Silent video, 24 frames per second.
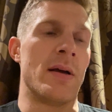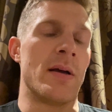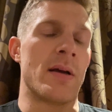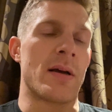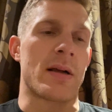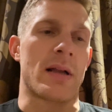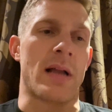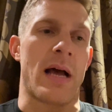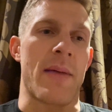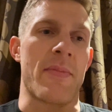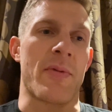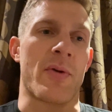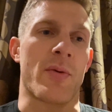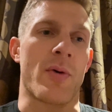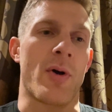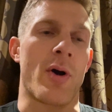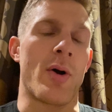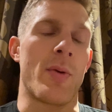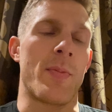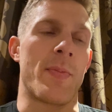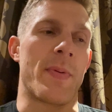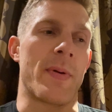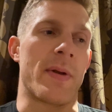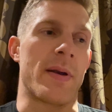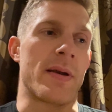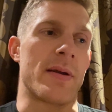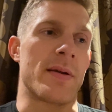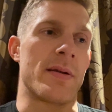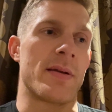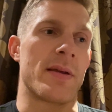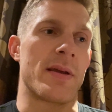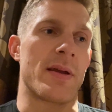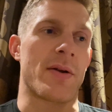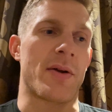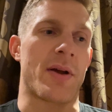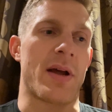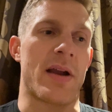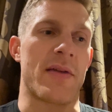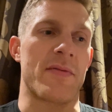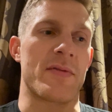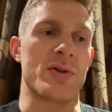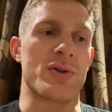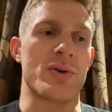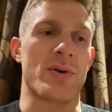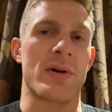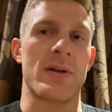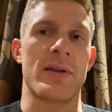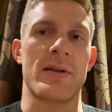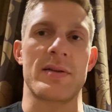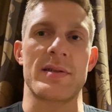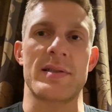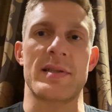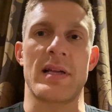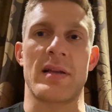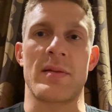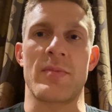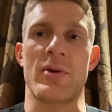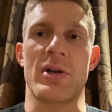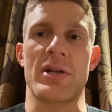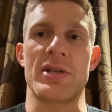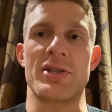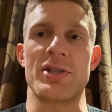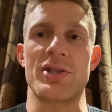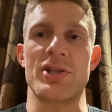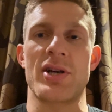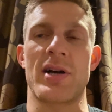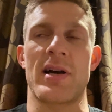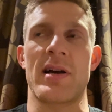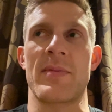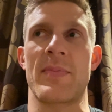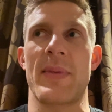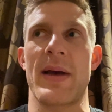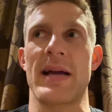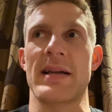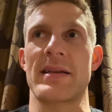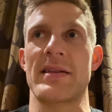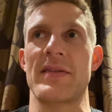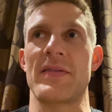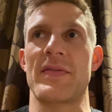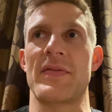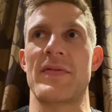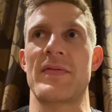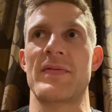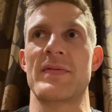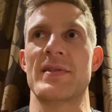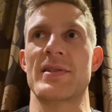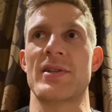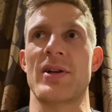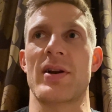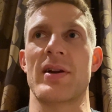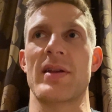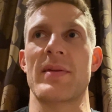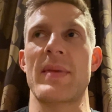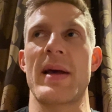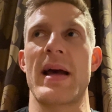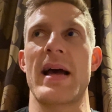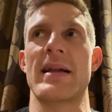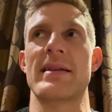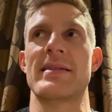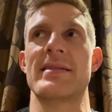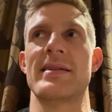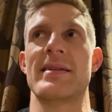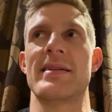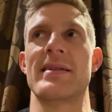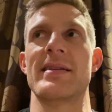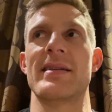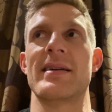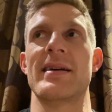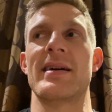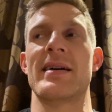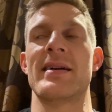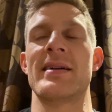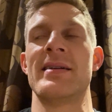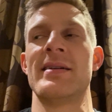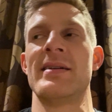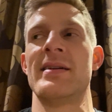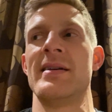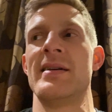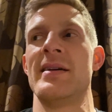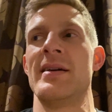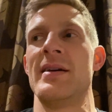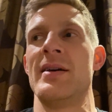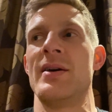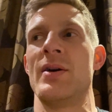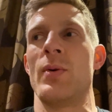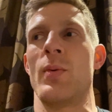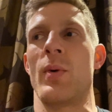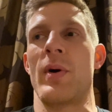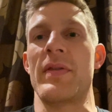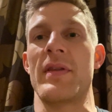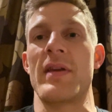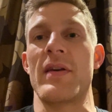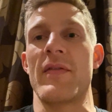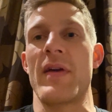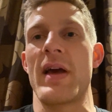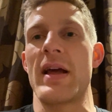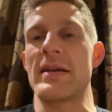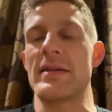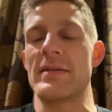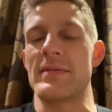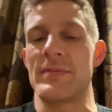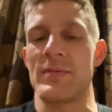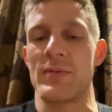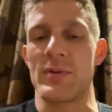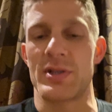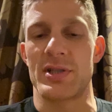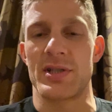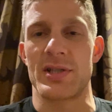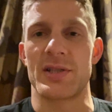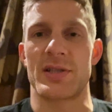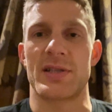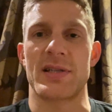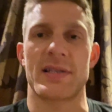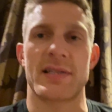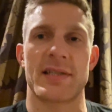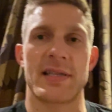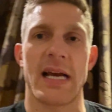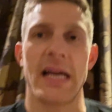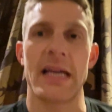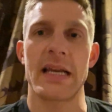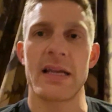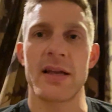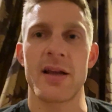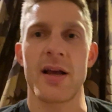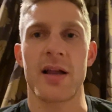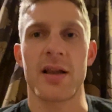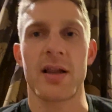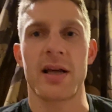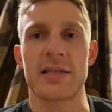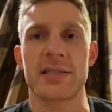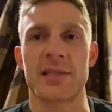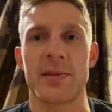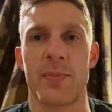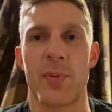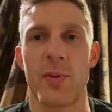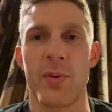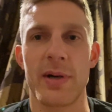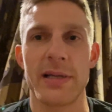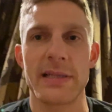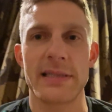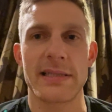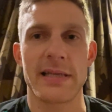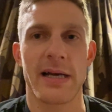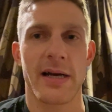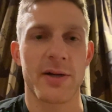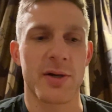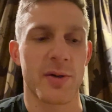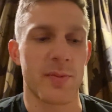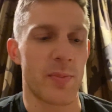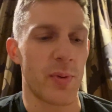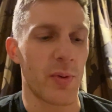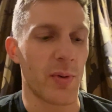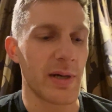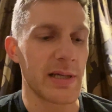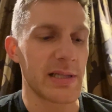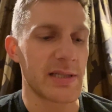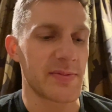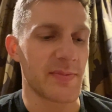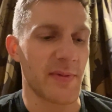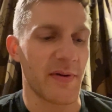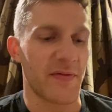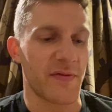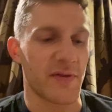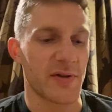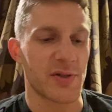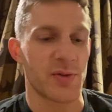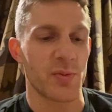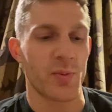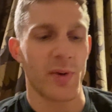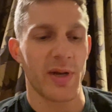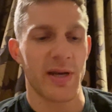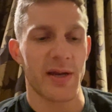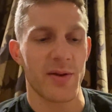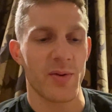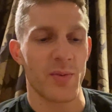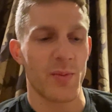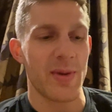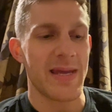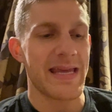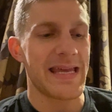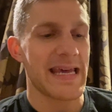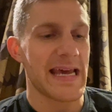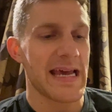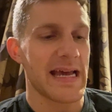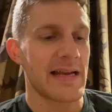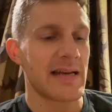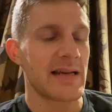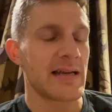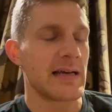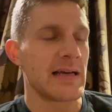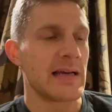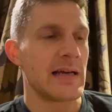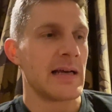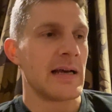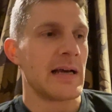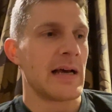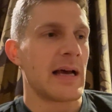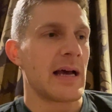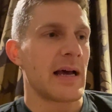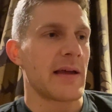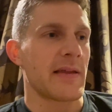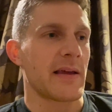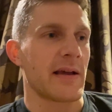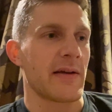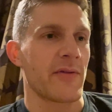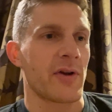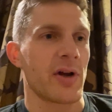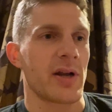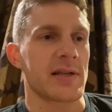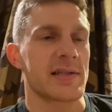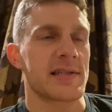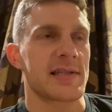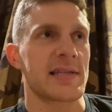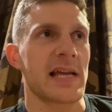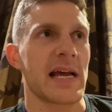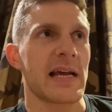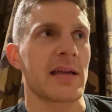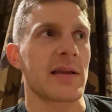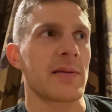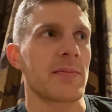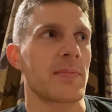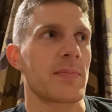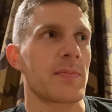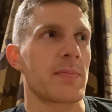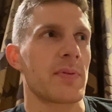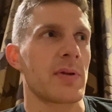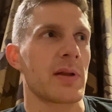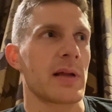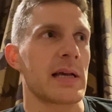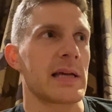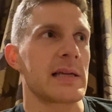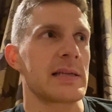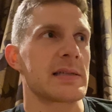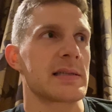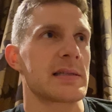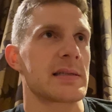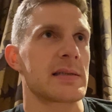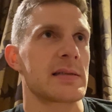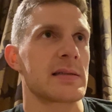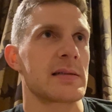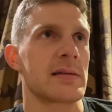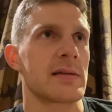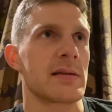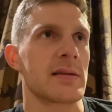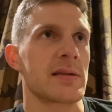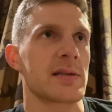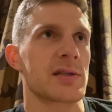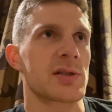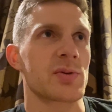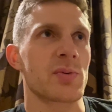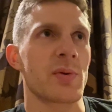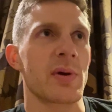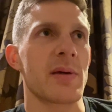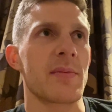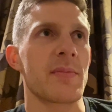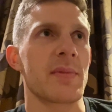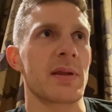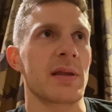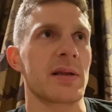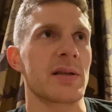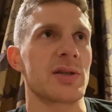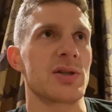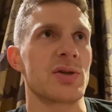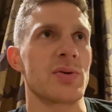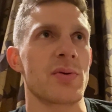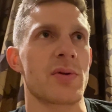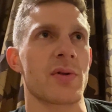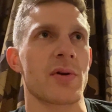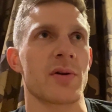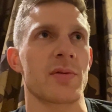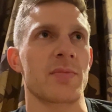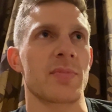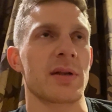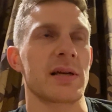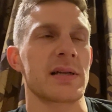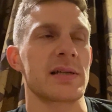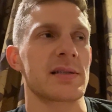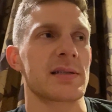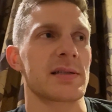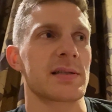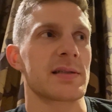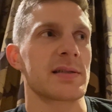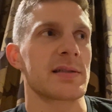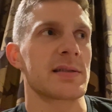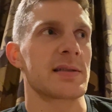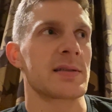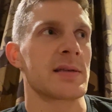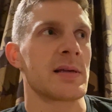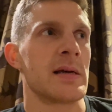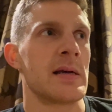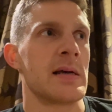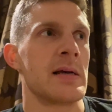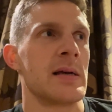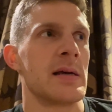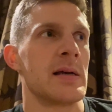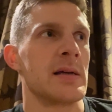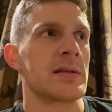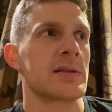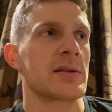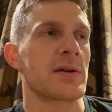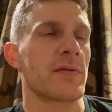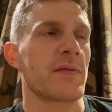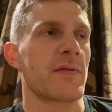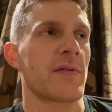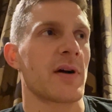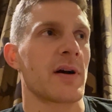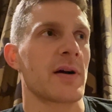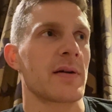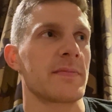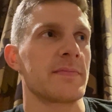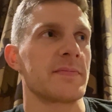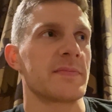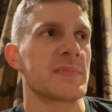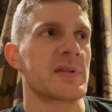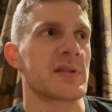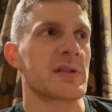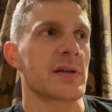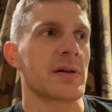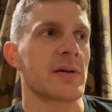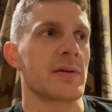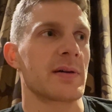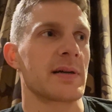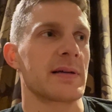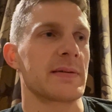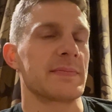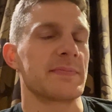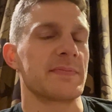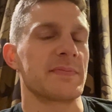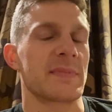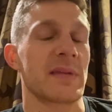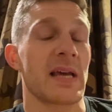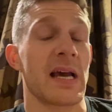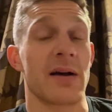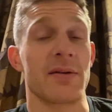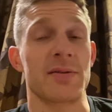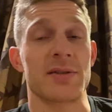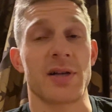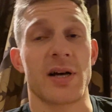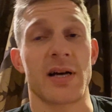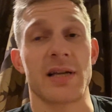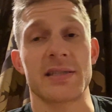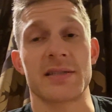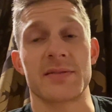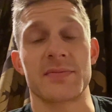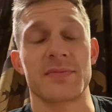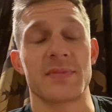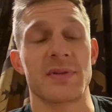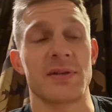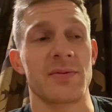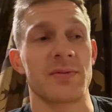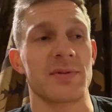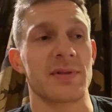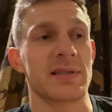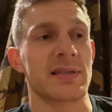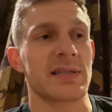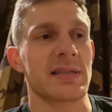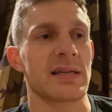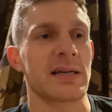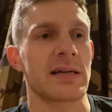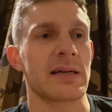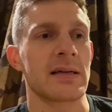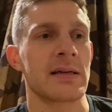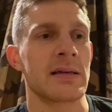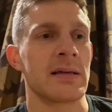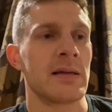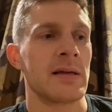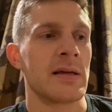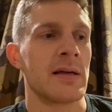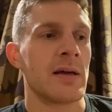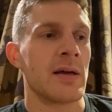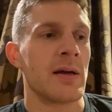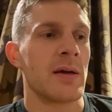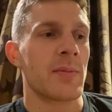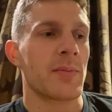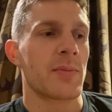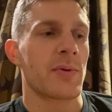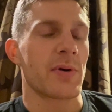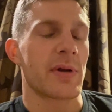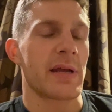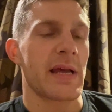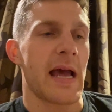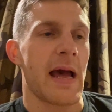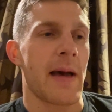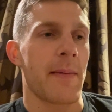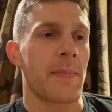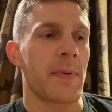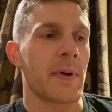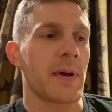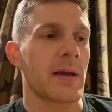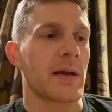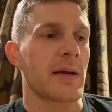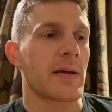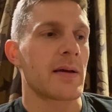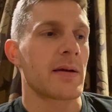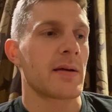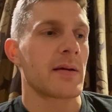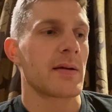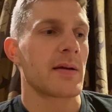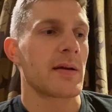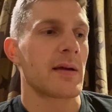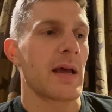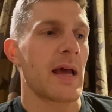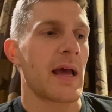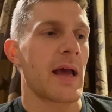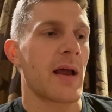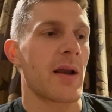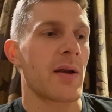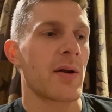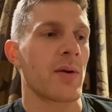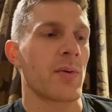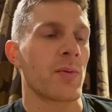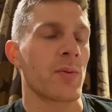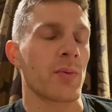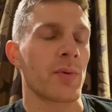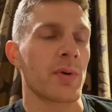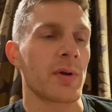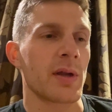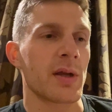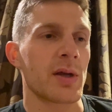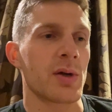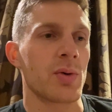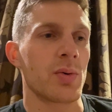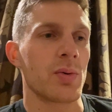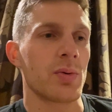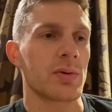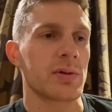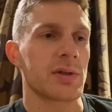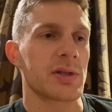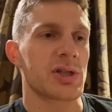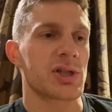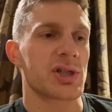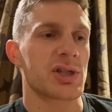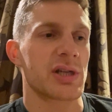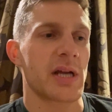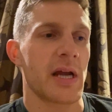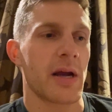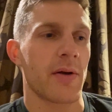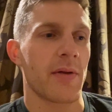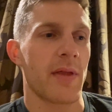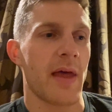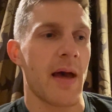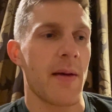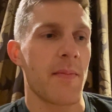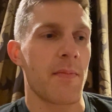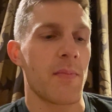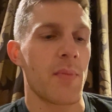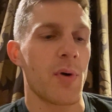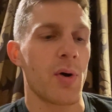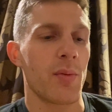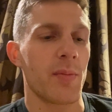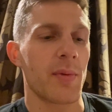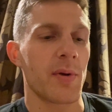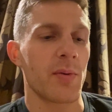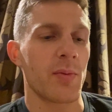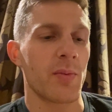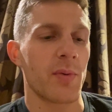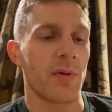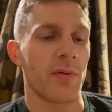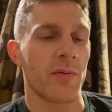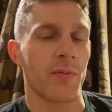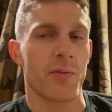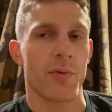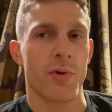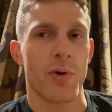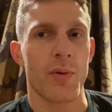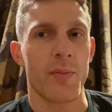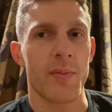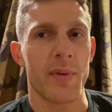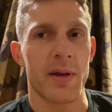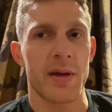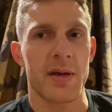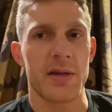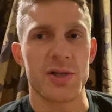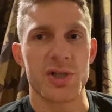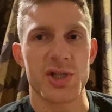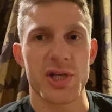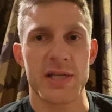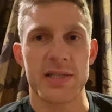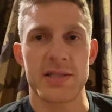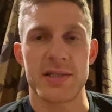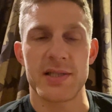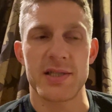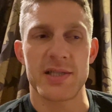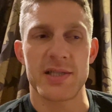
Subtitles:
climb the rope and, kind of enjoy a little celebration jog back to the starting mat, and won the event, which is exciting. Got lots of points, 100 points, my first win of the weekend. I think I've got a 2nd place in the swim and then 2 third places so far. So yeah, it was awesome. It was pretty epic and really cool to share that moment with Roman and Jason